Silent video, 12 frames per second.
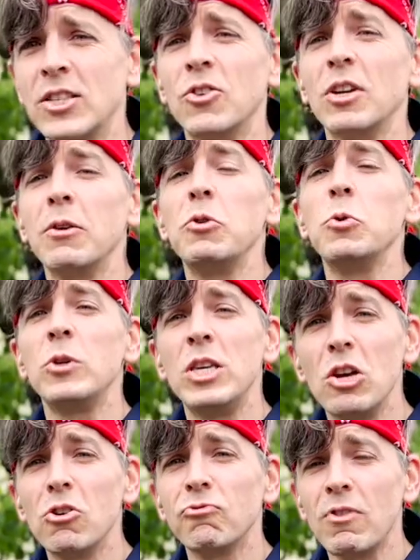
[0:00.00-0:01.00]
will give you
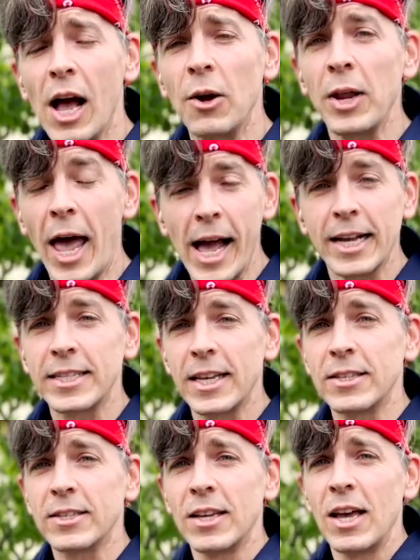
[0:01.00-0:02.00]
year-round
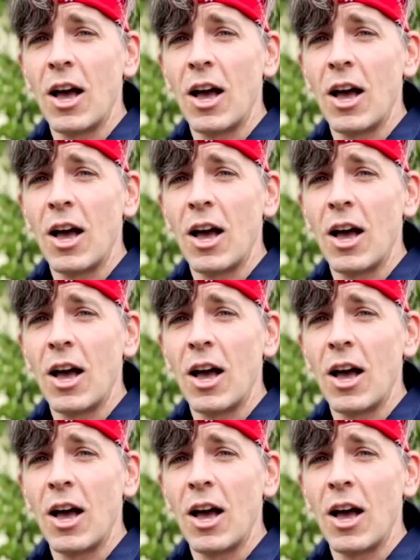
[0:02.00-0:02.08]
access